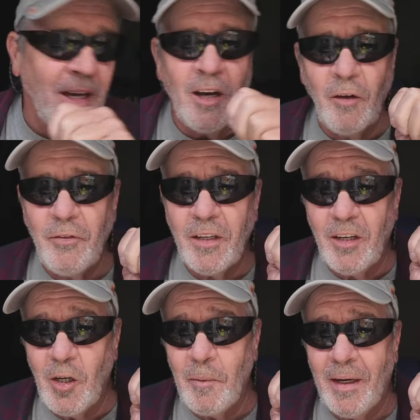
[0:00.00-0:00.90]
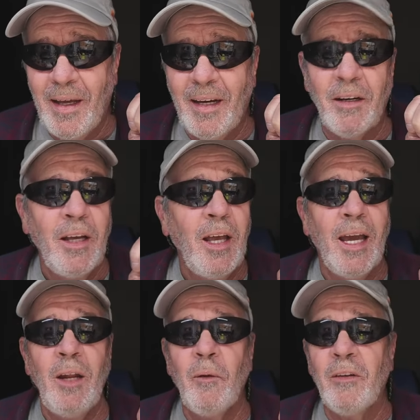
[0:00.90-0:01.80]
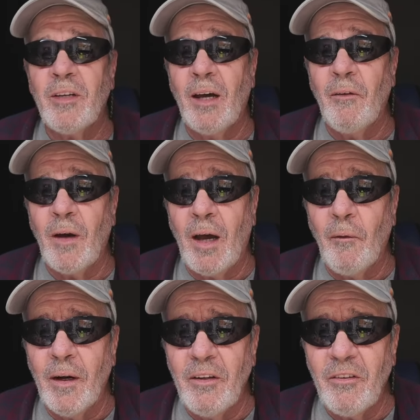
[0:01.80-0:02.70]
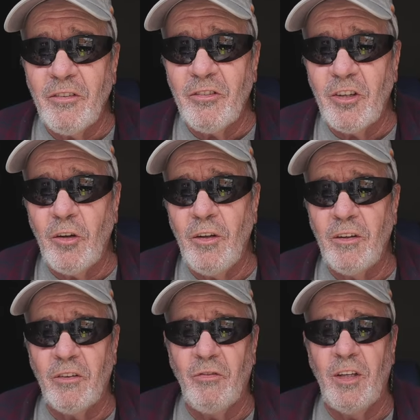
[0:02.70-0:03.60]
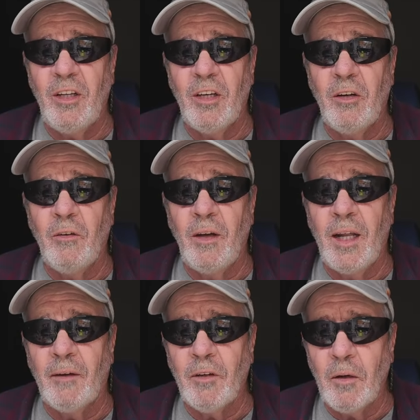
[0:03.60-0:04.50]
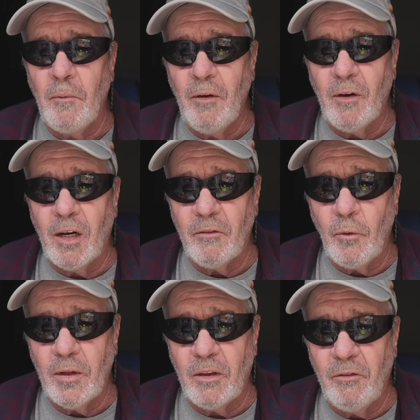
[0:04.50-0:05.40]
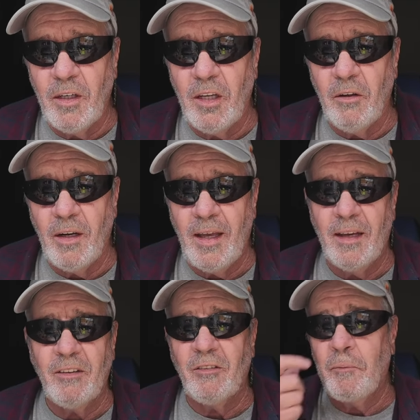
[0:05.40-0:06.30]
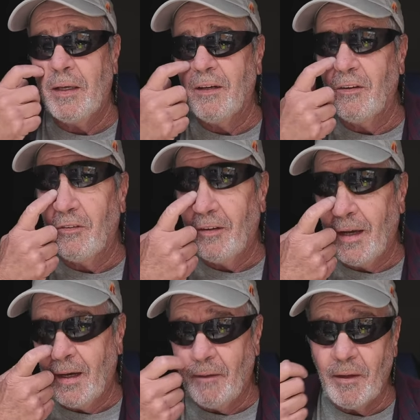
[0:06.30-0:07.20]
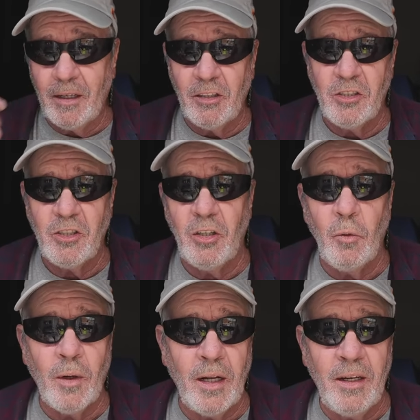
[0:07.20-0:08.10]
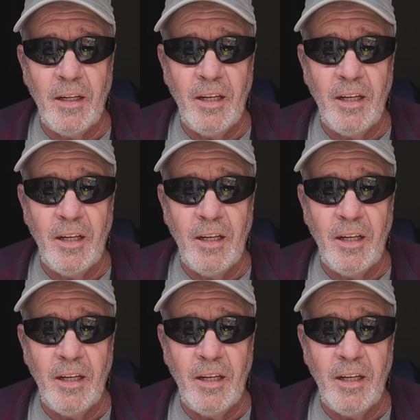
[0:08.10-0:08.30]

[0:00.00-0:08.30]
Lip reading: Hopefully you can hear me now. Anyways, I wanted to show you this video, and I'm going to move on with the video next because I'm not going to show you what I